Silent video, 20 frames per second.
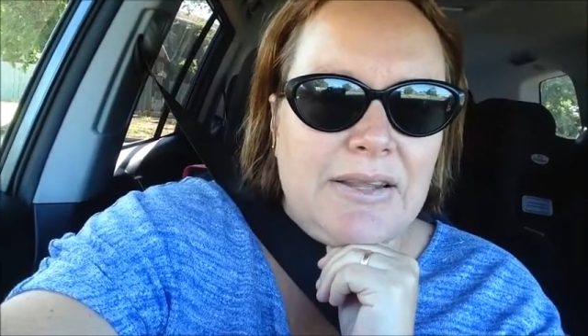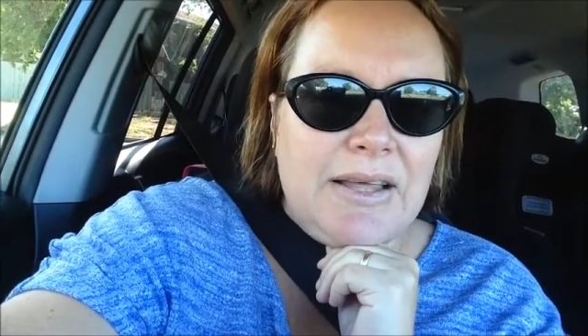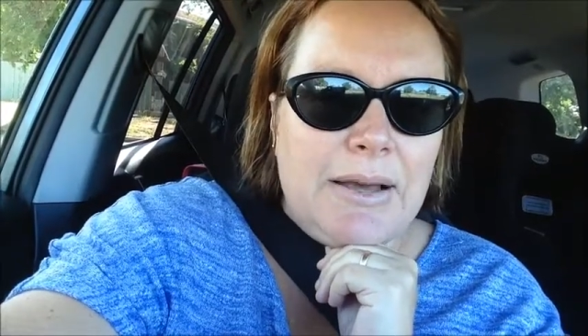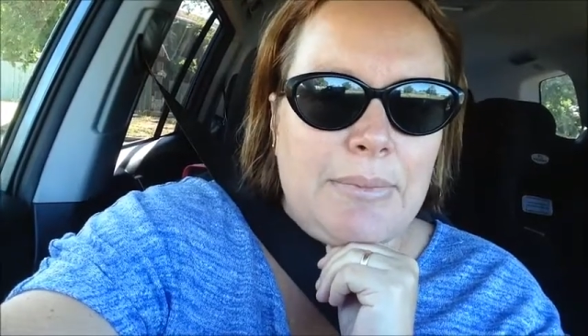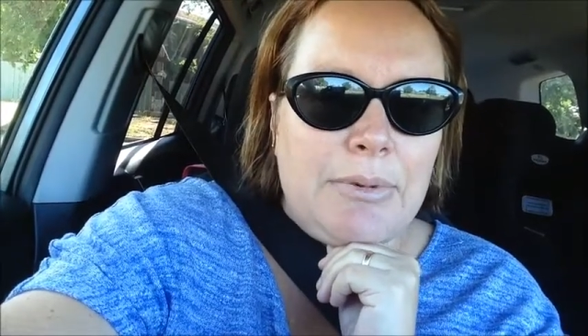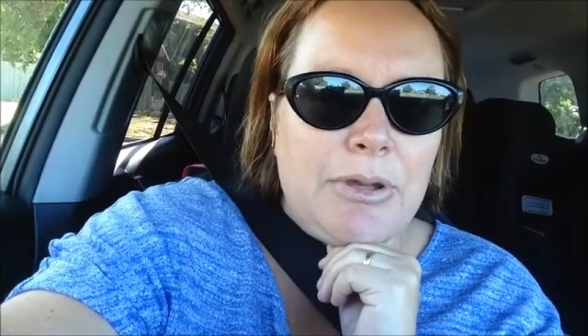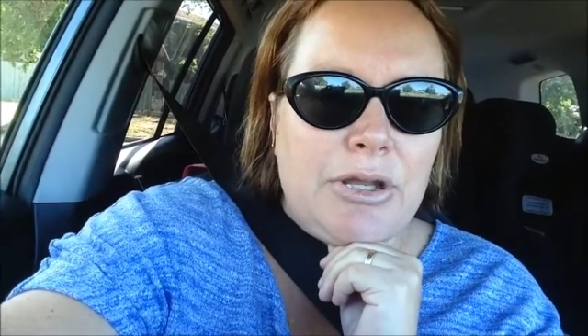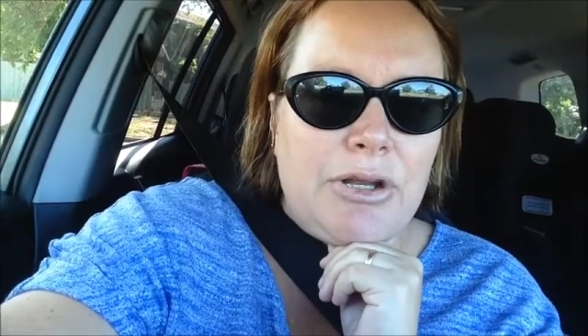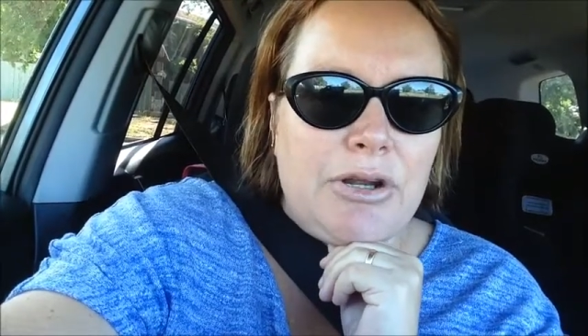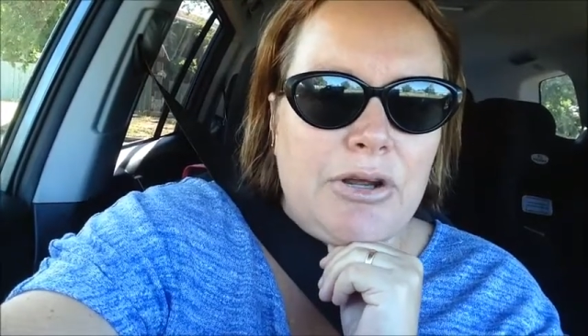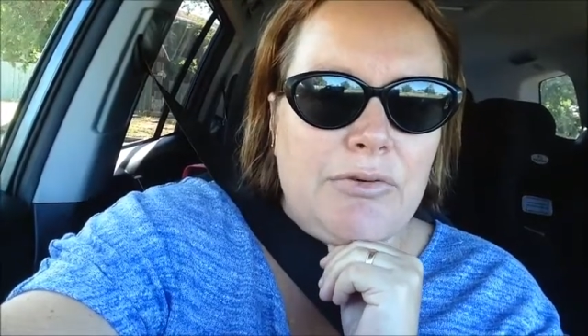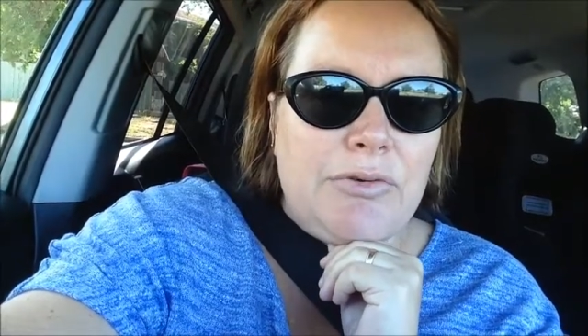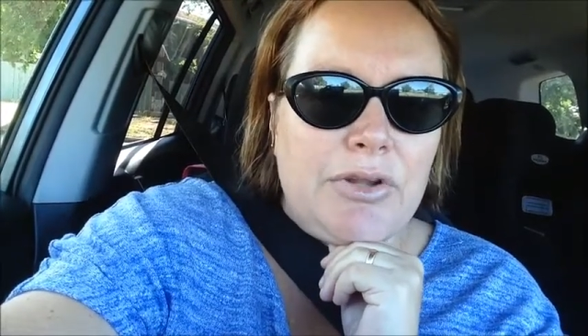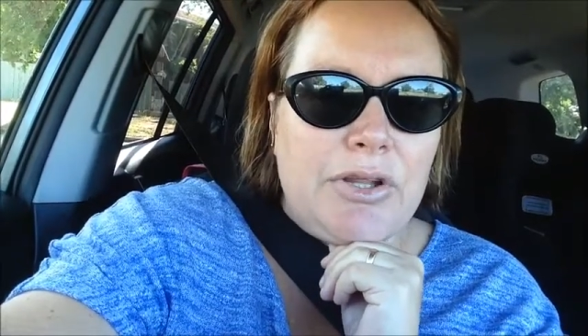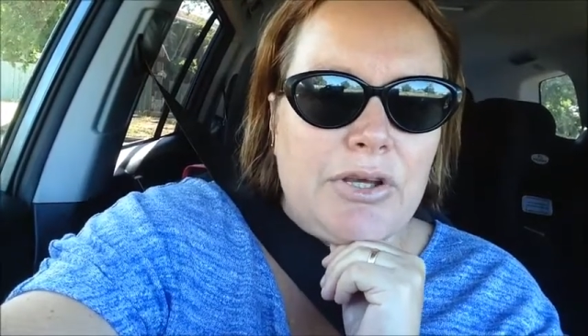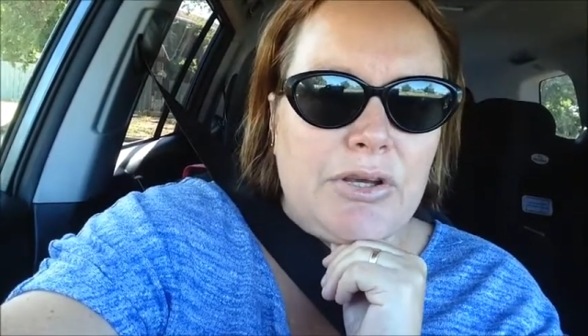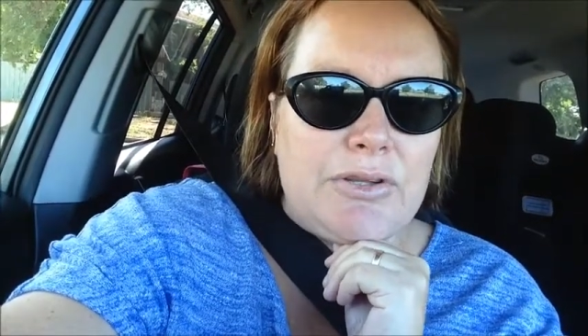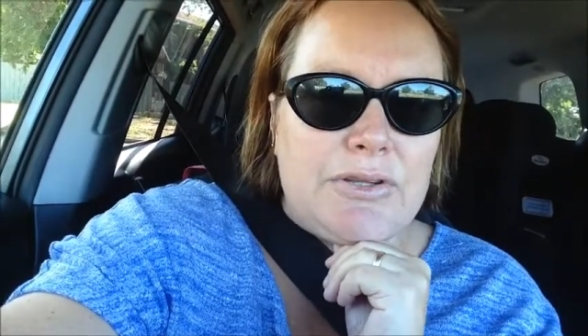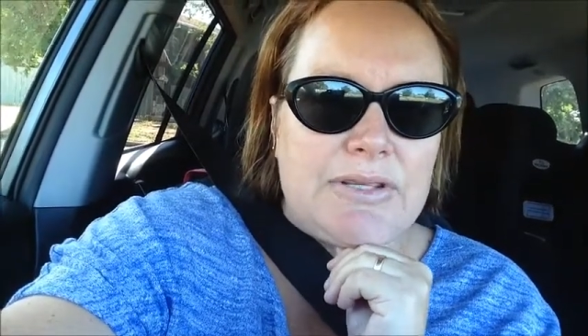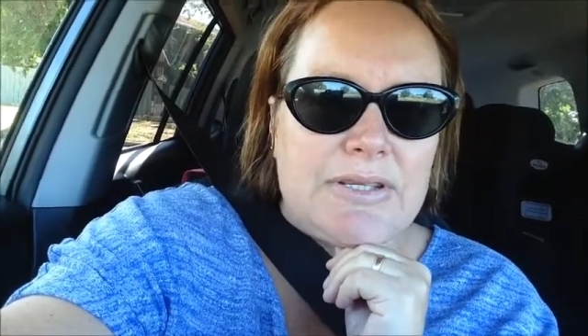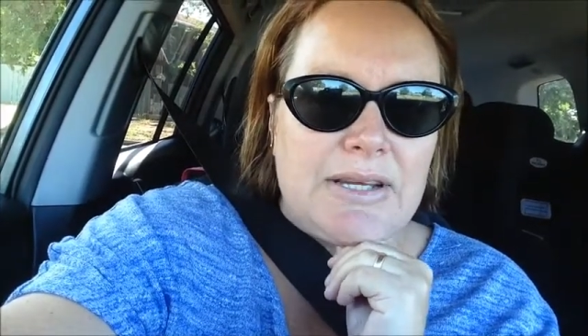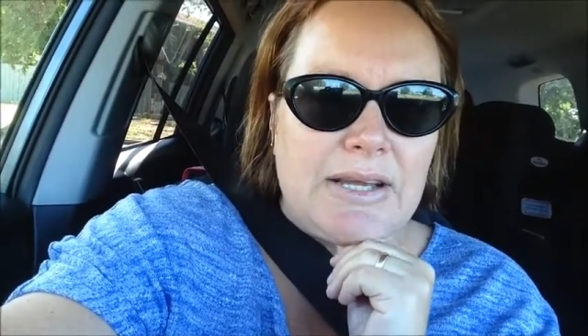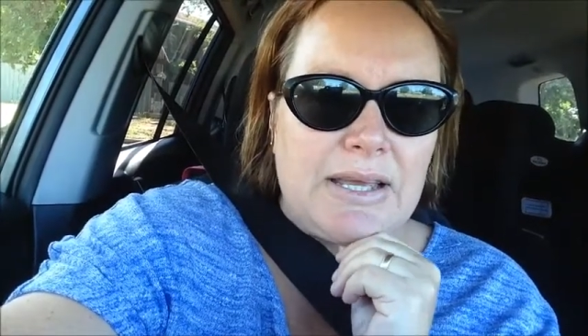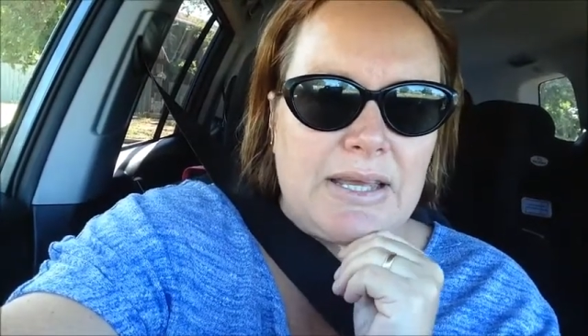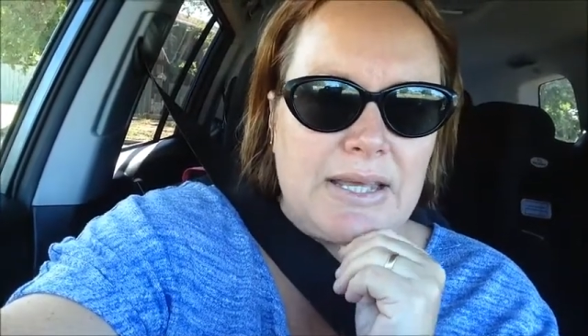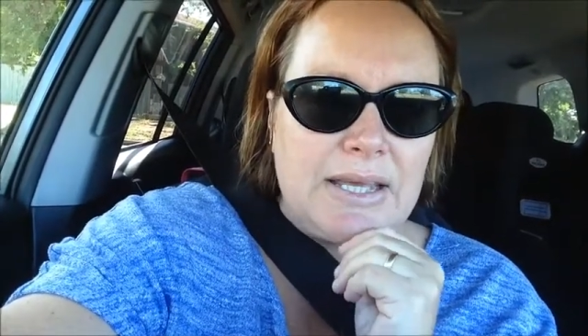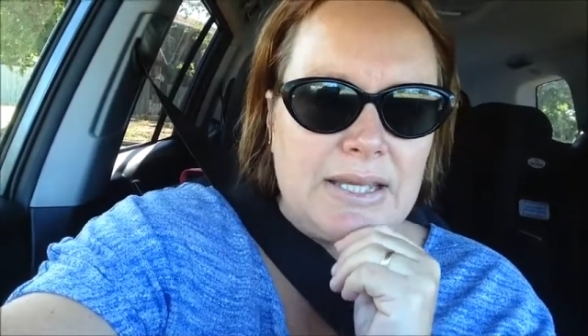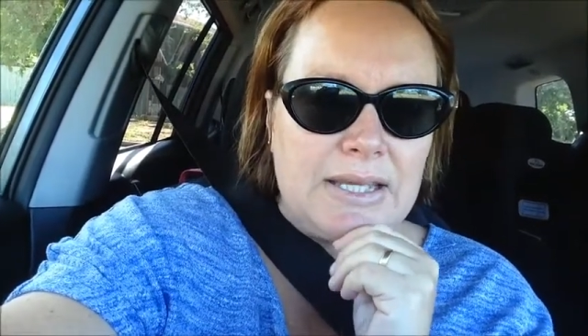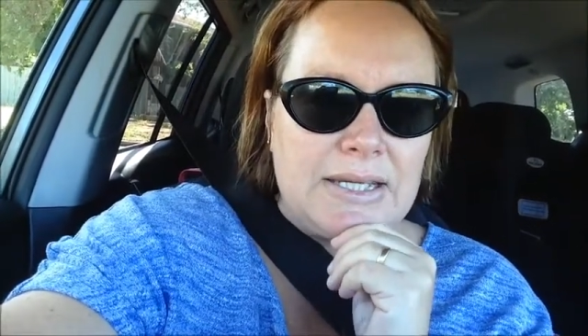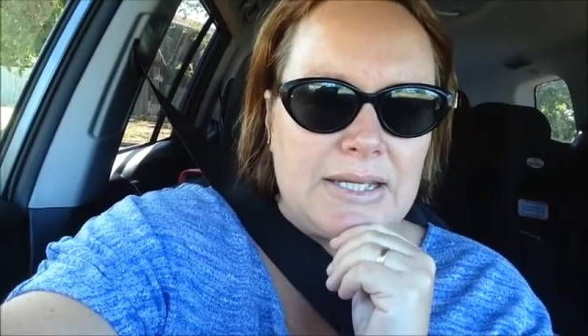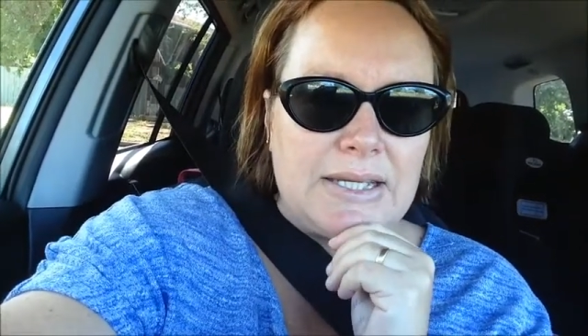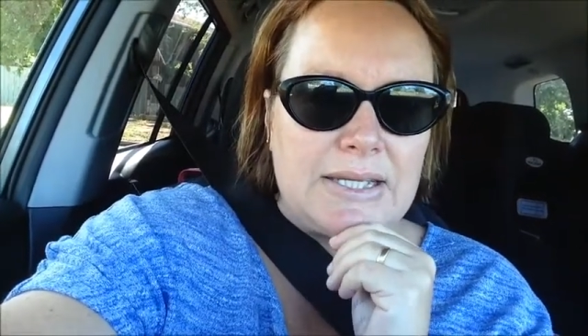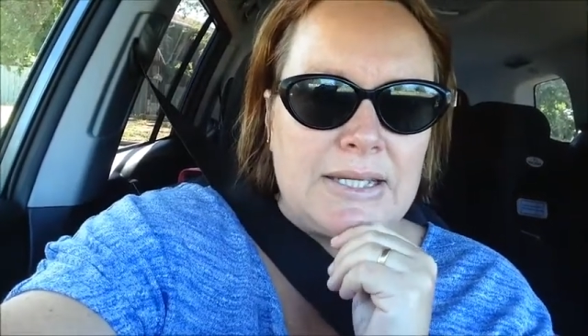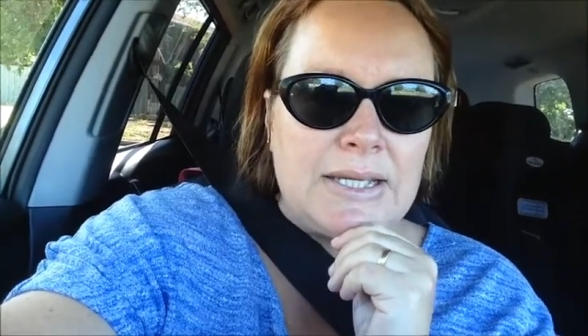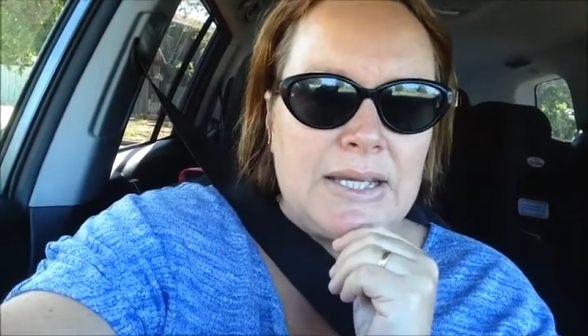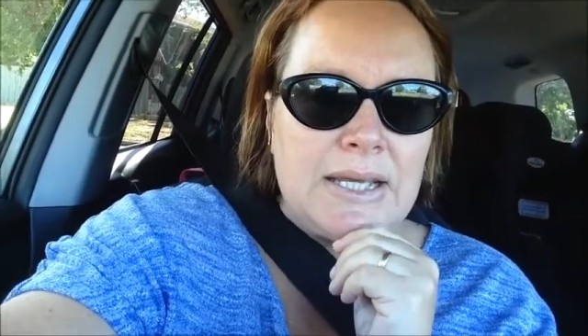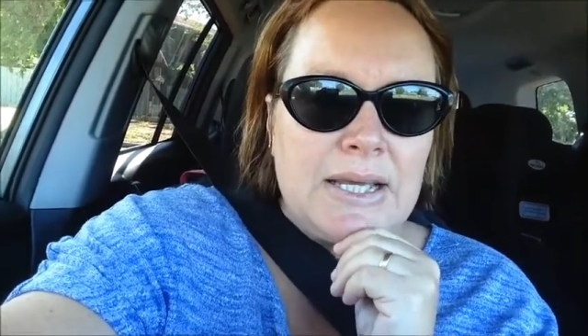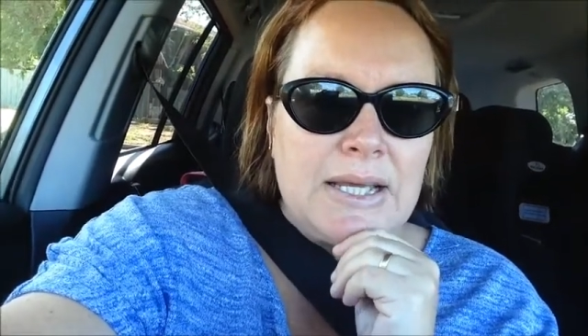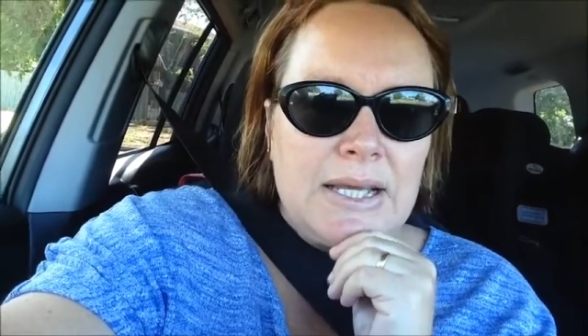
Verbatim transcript: the hubby and I really got stuck in and